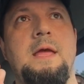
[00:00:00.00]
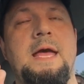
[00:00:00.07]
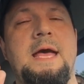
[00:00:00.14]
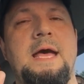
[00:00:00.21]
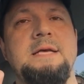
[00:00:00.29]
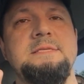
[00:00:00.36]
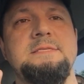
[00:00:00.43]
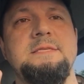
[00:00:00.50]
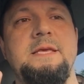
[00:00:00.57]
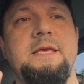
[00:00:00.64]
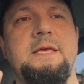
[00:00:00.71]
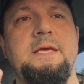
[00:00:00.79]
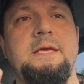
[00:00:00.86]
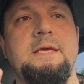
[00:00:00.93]
has
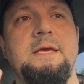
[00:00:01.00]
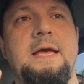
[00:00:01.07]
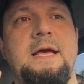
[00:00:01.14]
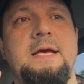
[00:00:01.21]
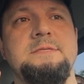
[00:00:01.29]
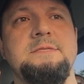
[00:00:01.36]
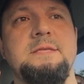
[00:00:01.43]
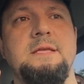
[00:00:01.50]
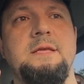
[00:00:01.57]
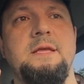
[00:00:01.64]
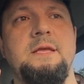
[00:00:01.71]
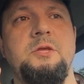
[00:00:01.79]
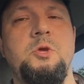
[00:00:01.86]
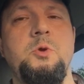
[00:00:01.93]

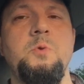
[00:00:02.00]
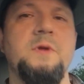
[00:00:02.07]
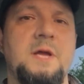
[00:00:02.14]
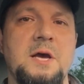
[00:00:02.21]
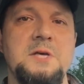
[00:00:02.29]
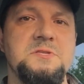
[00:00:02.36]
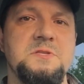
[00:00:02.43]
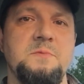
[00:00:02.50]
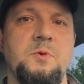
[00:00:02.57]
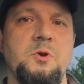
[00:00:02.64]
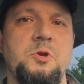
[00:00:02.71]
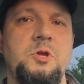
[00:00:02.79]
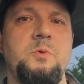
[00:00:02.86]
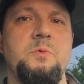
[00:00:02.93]
you the
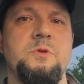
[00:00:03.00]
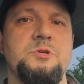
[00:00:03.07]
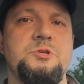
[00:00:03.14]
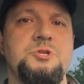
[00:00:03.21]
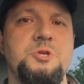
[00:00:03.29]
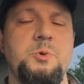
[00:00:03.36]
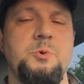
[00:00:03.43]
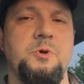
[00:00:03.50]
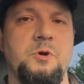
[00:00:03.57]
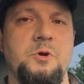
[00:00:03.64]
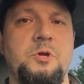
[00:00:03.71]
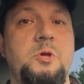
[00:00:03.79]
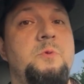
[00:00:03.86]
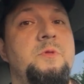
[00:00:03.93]
customer, you the
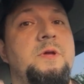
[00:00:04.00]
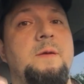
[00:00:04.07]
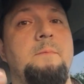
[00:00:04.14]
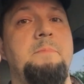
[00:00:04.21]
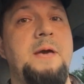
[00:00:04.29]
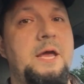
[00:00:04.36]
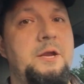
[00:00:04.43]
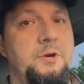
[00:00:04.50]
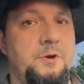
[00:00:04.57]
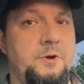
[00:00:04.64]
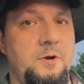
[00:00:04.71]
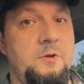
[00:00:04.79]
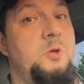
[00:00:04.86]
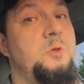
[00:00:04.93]
shooter, you the
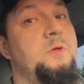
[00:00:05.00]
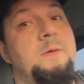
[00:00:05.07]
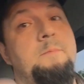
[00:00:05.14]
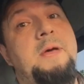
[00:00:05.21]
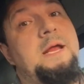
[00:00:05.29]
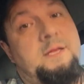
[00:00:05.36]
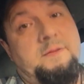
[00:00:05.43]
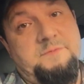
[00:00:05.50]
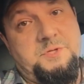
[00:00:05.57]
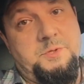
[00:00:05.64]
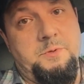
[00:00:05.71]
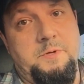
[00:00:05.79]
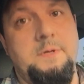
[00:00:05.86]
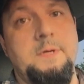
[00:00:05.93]
competitor, you the competitive
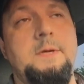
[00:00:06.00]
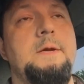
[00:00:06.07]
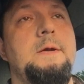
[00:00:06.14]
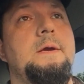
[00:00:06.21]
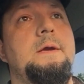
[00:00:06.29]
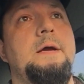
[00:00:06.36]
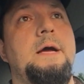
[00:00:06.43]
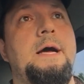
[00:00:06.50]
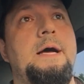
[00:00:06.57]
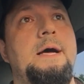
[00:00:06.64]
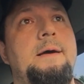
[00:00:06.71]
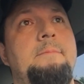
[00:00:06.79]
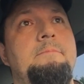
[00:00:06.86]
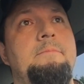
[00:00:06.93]
shooter
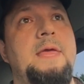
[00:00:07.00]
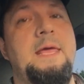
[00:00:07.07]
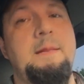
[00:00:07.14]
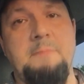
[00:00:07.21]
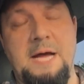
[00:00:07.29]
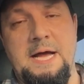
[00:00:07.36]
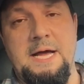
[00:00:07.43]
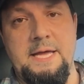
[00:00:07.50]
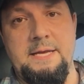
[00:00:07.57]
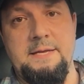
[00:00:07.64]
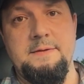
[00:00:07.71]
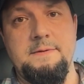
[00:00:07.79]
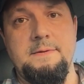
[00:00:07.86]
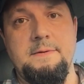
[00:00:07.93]
in
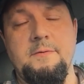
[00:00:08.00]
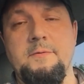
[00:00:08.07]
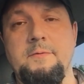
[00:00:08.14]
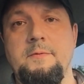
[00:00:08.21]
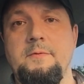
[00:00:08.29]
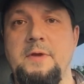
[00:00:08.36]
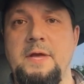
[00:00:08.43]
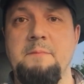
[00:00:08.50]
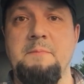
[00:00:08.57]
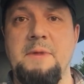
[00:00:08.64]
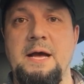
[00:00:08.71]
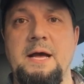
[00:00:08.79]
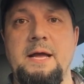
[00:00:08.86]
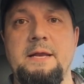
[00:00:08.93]
mind.
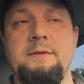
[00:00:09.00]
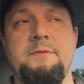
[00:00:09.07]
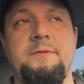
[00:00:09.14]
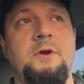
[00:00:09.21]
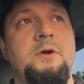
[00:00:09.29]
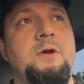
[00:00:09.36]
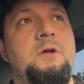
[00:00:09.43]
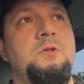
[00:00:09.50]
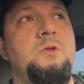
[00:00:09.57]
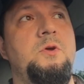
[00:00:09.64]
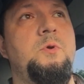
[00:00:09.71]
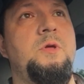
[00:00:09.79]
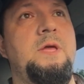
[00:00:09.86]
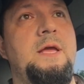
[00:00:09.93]
They're
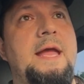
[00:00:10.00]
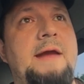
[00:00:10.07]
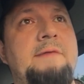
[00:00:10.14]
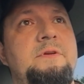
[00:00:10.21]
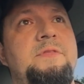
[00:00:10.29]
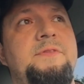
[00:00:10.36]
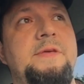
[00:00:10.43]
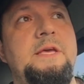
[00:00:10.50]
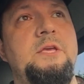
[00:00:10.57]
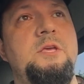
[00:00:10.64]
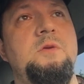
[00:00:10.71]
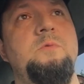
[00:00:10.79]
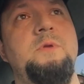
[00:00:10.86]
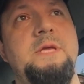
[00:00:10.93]
including everything
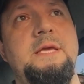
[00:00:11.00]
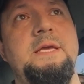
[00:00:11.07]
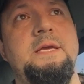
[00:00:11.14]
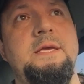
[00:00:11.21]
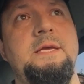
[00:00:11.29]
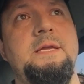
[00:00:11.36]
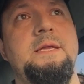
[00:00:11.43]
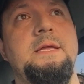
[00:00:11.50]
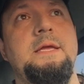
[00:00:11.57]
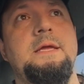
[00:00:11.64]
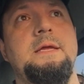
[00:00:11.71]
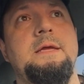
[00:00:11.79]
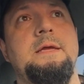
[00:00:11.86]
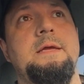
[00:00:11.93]
you need
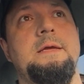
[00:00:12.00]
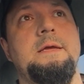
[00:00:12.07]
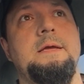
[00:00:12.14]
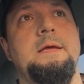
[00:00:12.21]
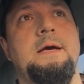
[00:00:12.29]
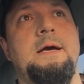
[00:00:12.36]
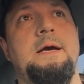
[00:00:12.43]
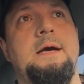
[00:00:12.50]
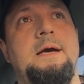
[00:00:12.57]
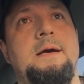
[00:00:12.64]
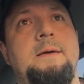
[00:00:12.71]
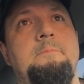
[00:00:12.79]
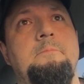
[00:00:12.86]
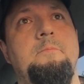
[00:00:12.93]

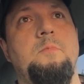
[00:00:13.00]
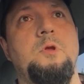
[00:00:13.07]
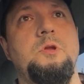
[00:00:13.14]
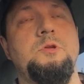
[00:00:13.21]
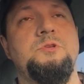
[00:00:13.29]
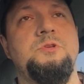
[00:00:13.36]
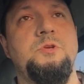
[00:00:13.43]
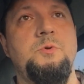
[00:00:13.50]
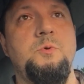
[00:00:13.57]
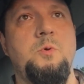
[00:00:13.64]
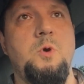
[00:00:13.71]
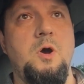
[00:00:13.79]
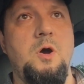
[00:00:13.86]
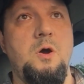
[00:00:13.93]

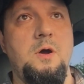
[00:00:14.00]
to